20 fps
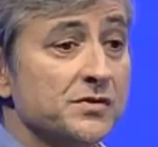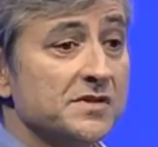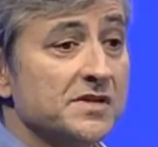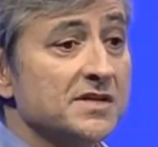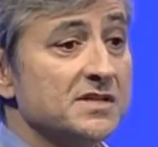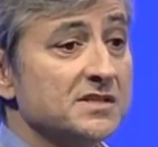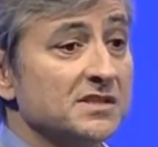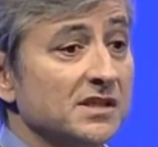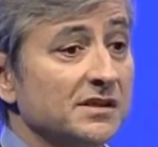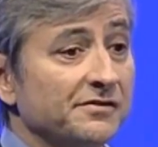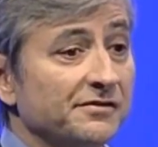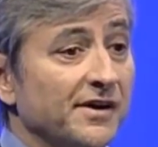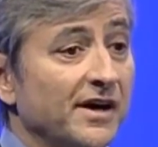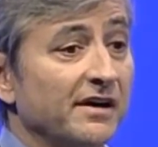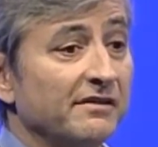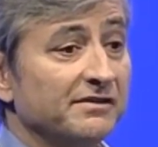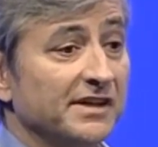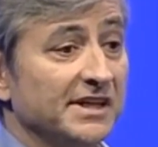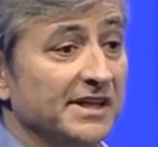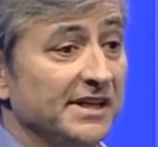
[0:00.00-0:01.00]

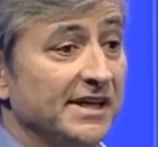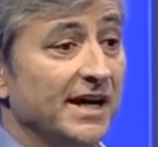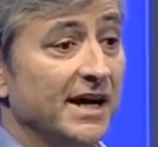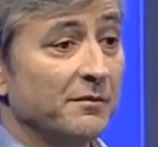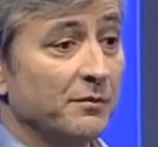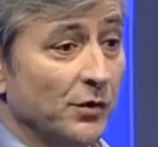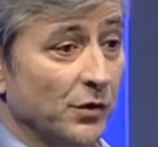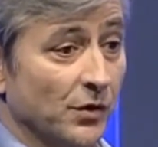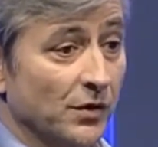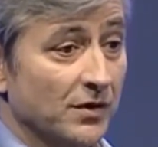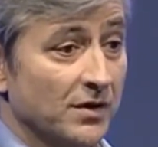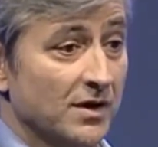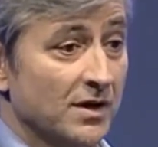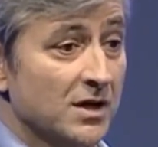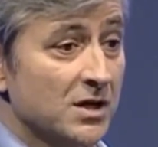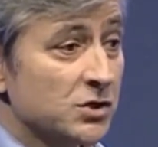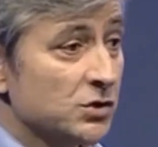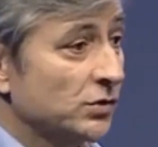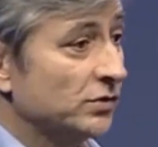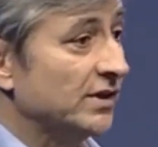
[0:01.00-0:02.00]
365 and Yammer,
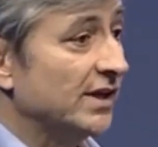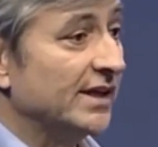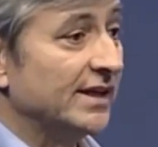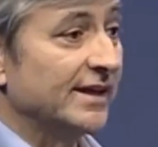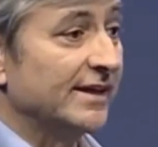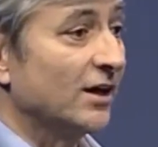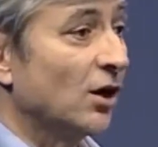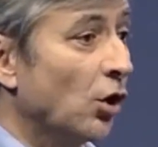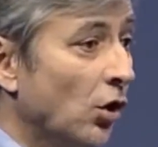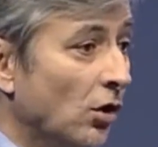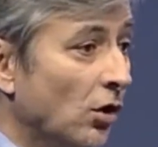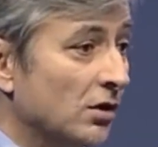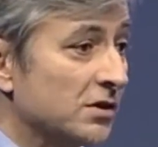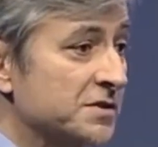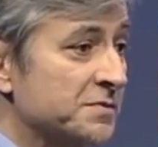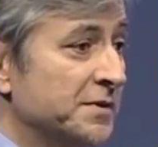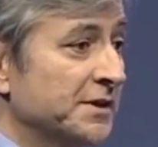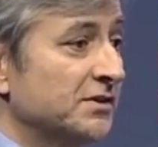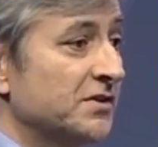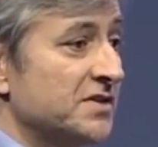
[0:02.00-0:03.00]
so that they all
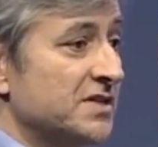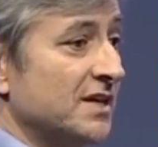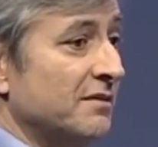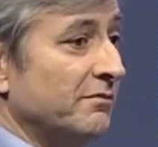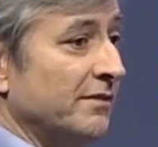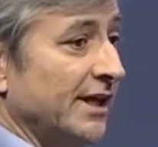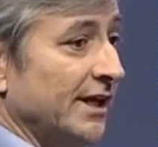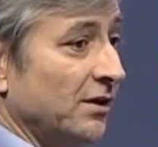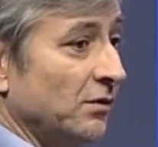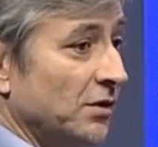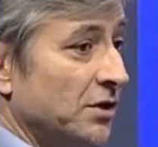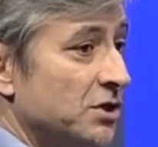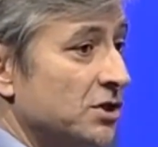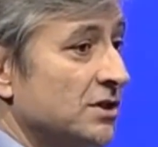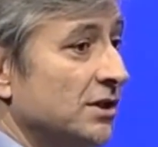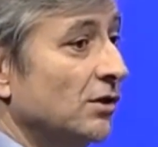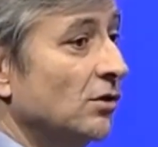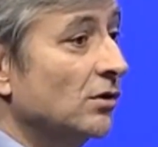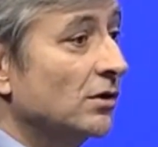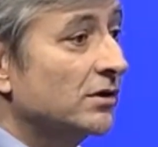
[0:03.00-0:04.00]
speak the same language,
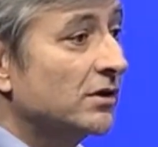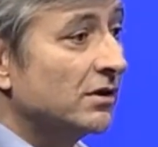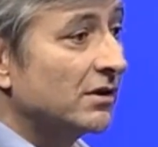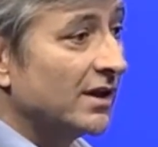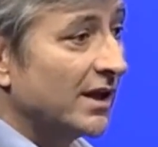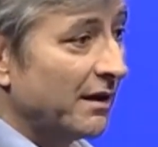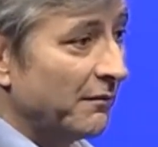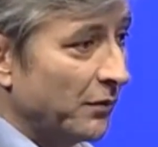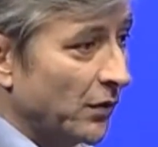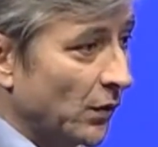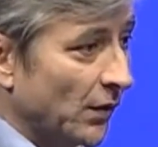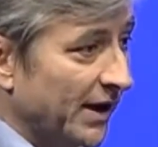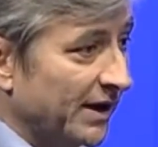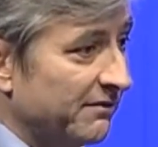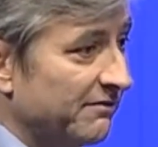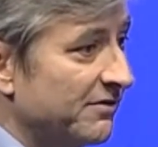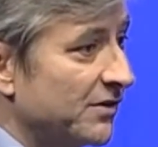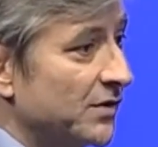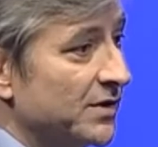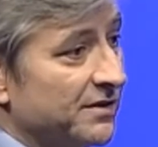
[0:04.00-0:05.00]
they all
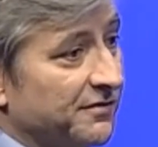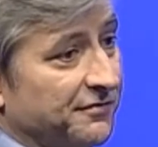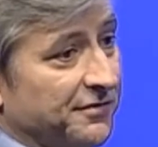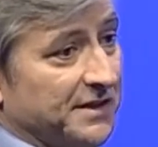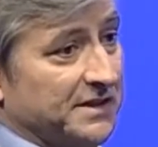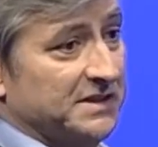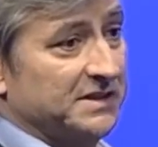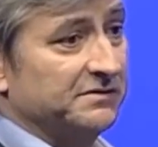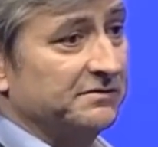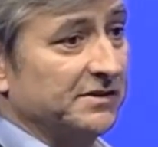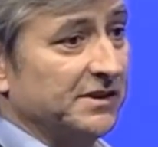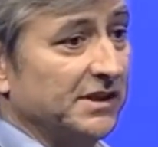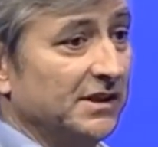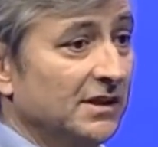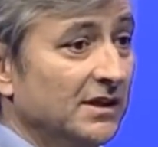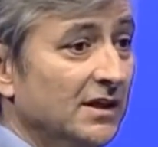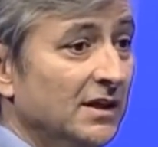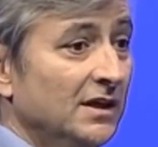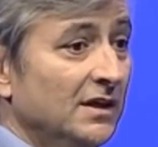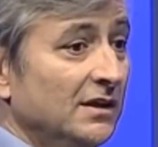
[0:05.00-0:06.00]
collaborate very
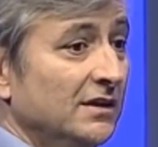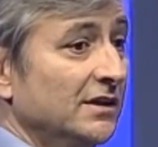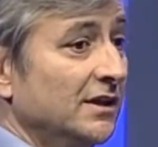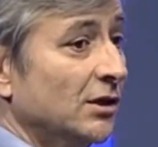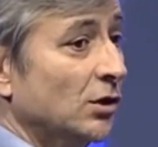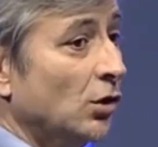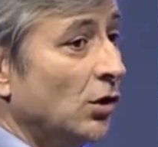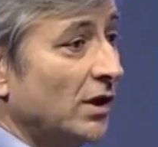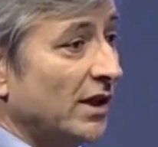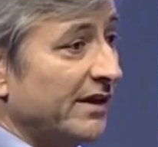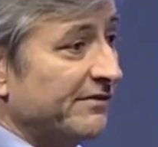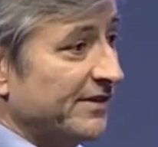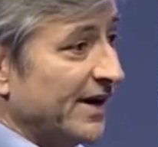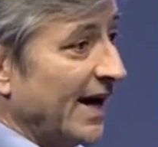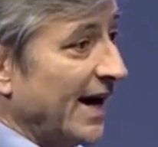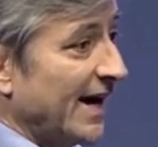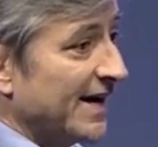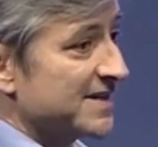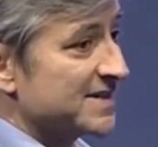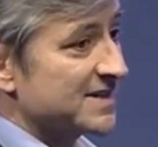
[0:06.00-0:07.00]
effectively, they all have
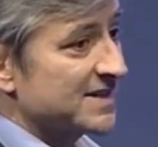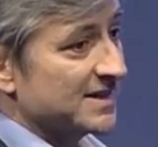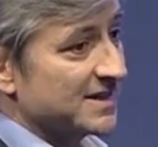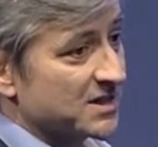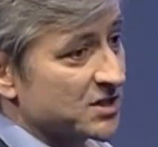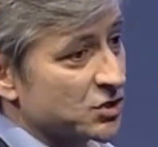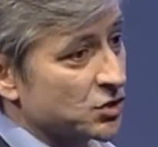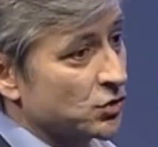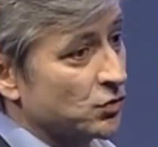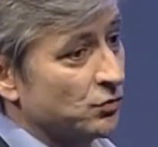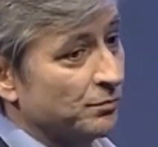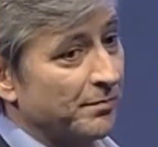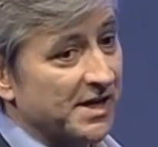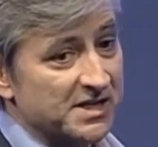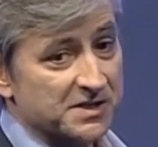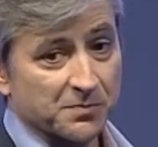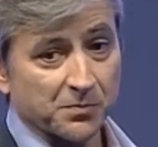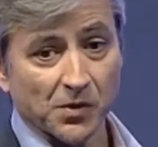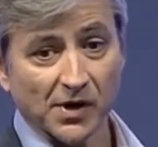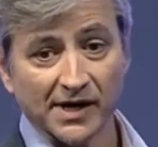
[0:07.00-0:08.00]
access to
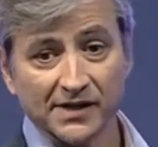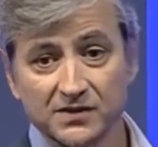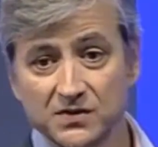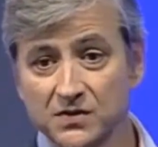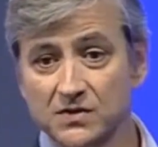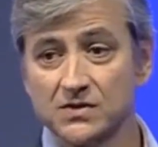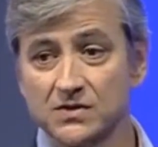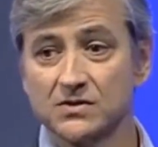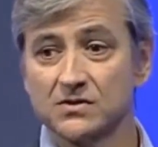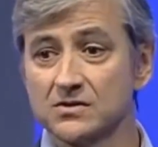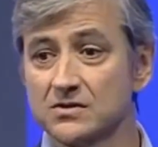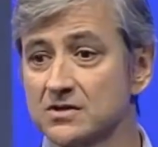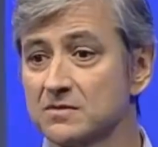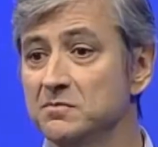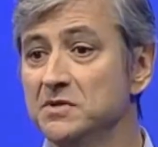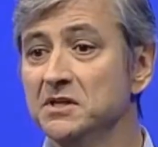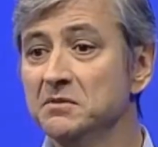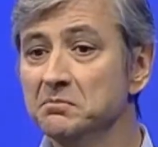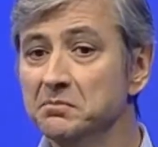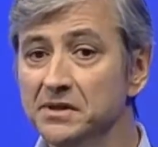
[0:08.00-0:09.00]
best practices
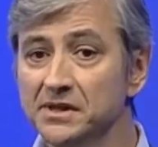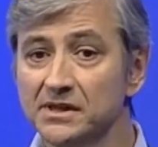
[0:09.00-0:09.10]
being